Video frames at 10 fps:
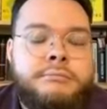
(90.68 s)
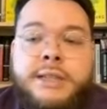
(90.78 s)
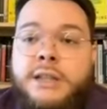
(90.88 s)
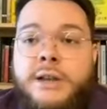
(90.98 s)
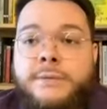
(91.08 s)

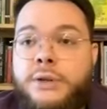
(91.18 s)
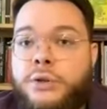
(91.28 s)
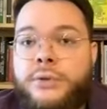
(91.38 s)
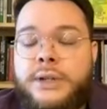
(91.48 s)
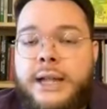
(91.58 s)
his life in
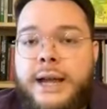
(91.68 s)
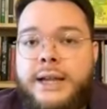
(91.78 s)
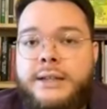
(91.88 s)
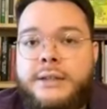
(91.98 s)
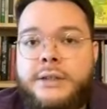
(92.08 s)

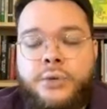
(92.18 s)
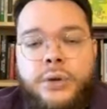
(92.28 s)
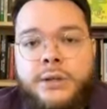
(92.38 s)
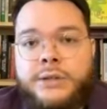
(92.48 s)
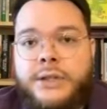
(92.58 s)
Newfoundland and the
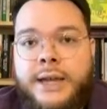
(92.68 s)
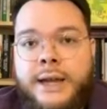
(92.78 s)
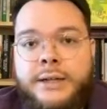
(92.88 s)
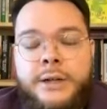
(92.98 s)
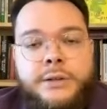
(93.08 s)
struggles he
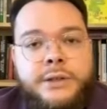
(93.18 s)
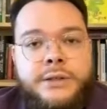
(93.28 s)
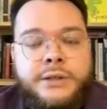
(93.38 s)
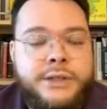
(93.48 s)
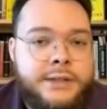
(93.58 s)
had here and the
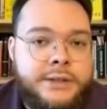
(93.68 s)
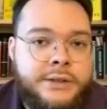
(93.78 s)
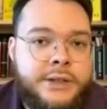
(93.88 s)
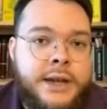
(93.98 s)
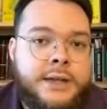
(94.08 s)

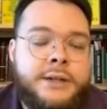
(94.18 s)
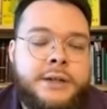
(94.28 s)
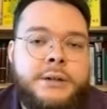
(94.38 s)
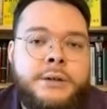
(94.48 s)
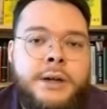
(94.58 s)
successes he had
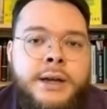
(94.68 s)
here.